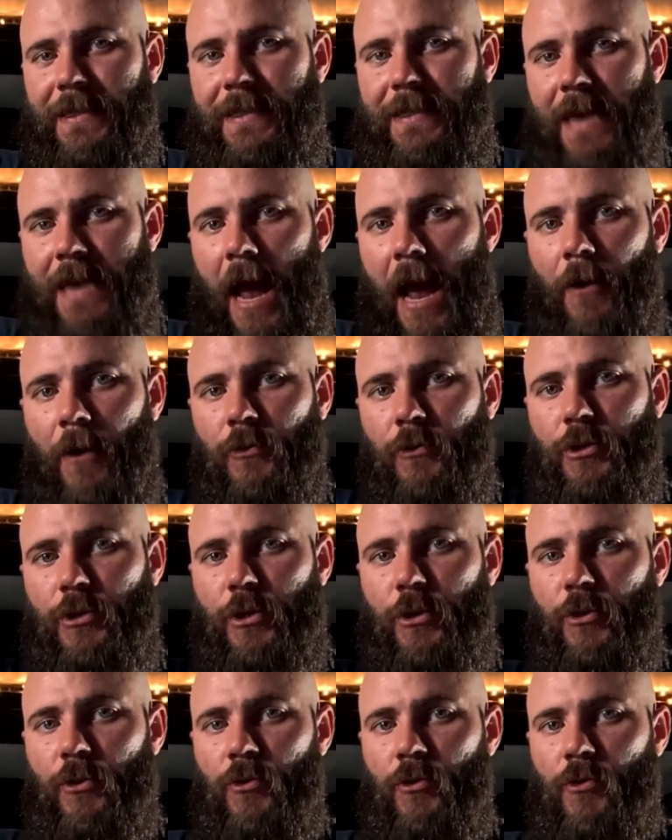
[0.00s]
down
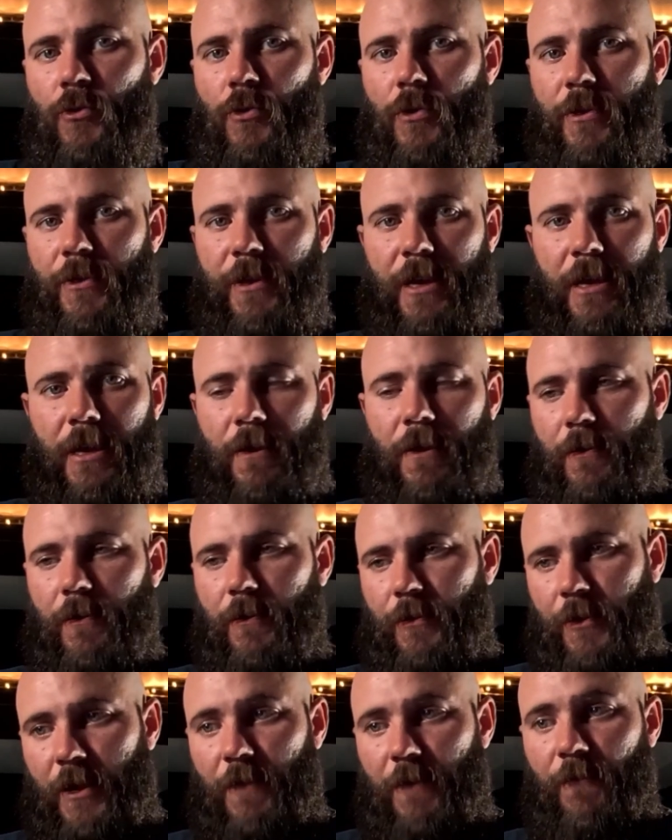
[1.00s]
to the
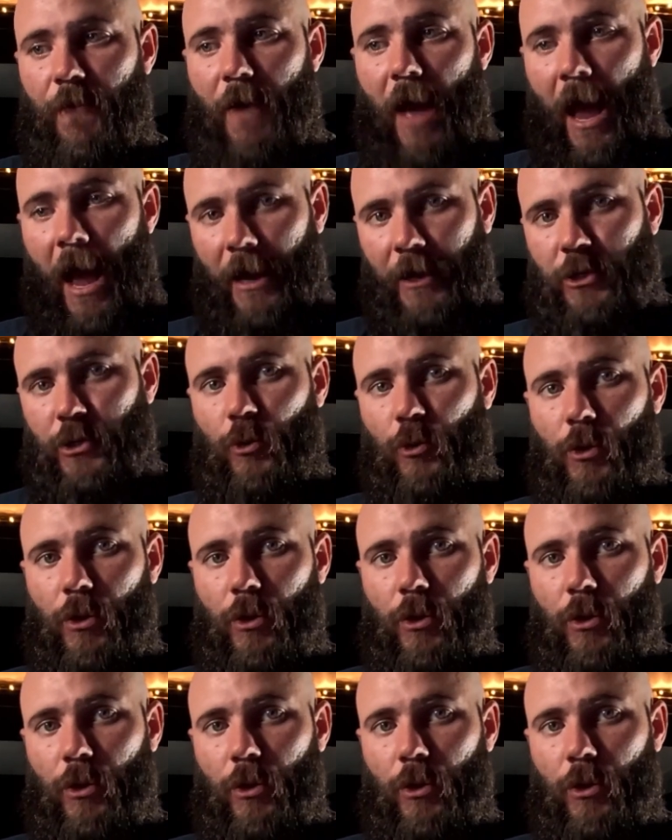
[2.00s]
actual